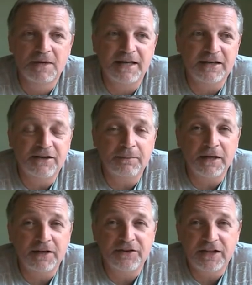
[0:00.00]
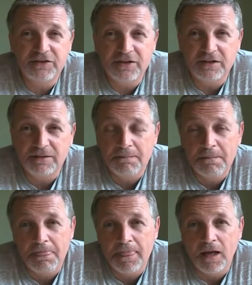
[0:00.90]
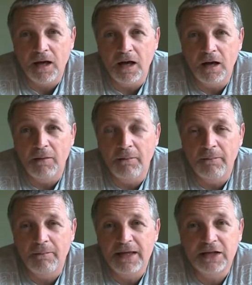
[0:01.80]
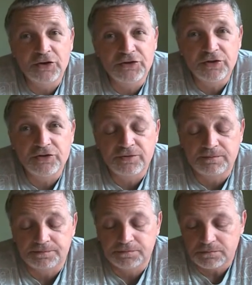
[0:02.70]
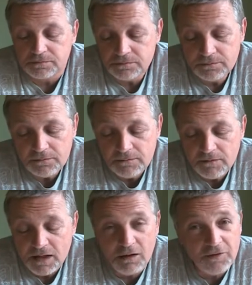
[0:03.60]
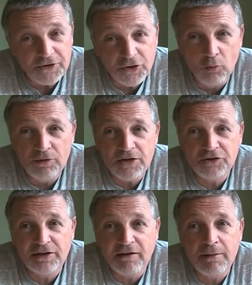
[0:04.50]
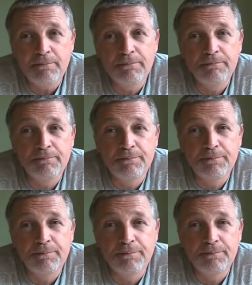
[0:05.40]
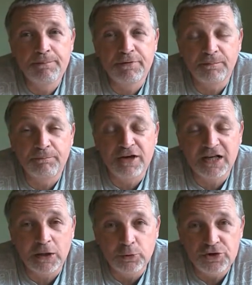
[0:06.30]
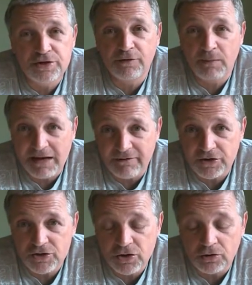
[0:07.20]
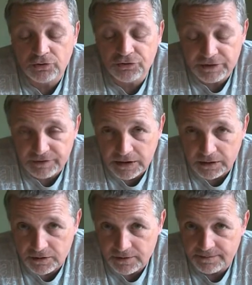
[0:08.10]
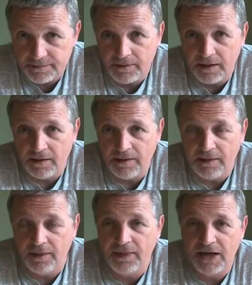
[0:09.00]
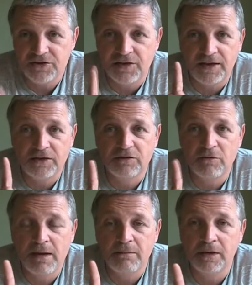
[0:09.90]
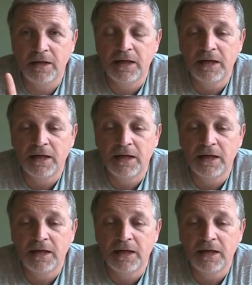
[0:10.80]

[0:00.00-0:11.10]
any debilitating illnesses. They don't necessarily preclude you from having a shotgun certificate. That's the thing to remember.